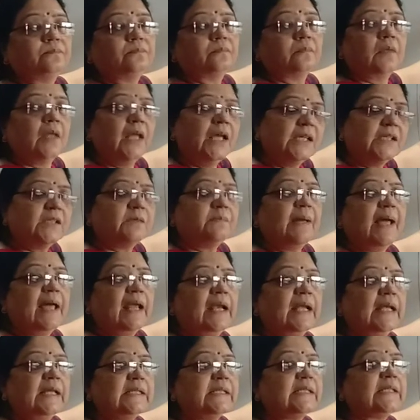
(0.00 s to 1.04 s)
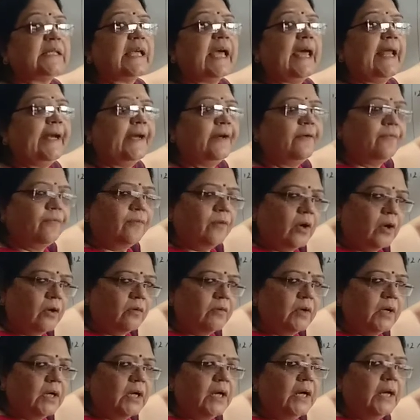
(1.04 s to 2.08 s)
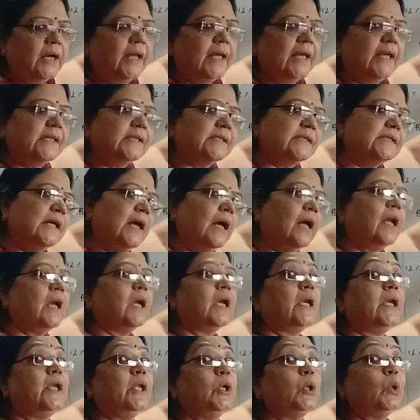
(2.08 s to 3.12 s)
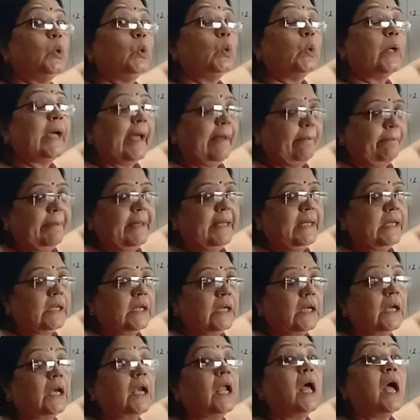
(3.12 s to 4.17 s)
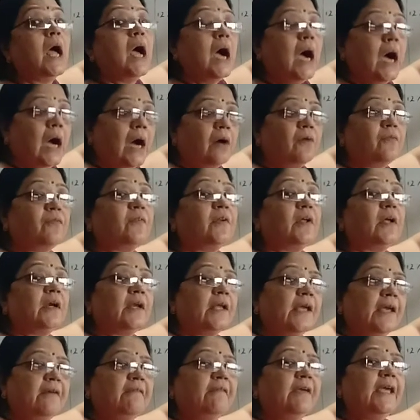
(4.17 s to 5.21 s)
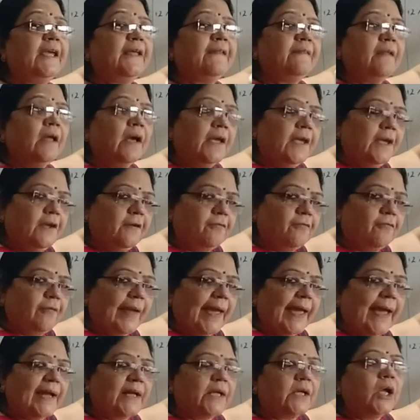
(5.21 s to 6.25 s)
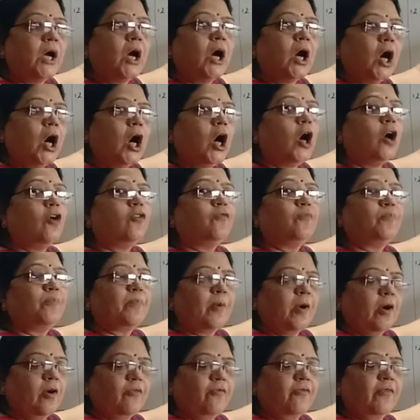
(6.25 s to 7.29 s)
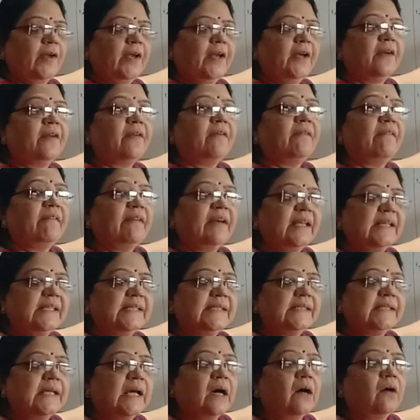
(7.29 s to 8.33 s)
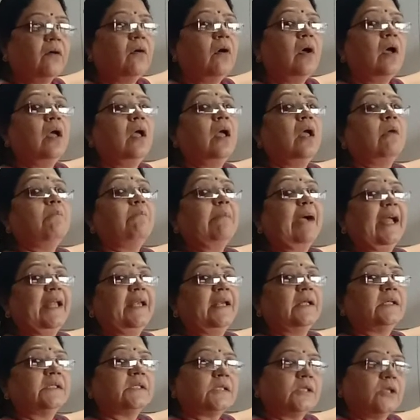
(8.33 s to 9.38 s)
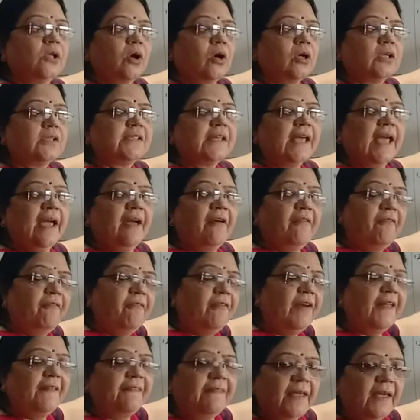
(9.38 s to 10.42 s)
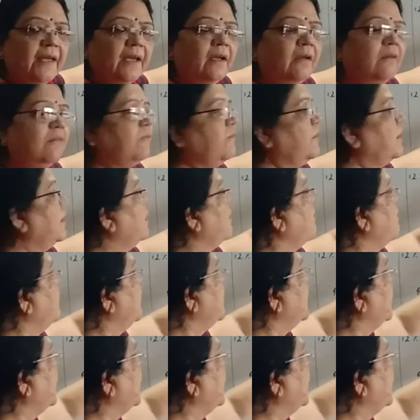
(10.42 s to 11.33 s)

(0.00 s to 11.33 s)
This balance carried forward is the new capital. After giving the effect of profit, reserve, minus loss, everything, we will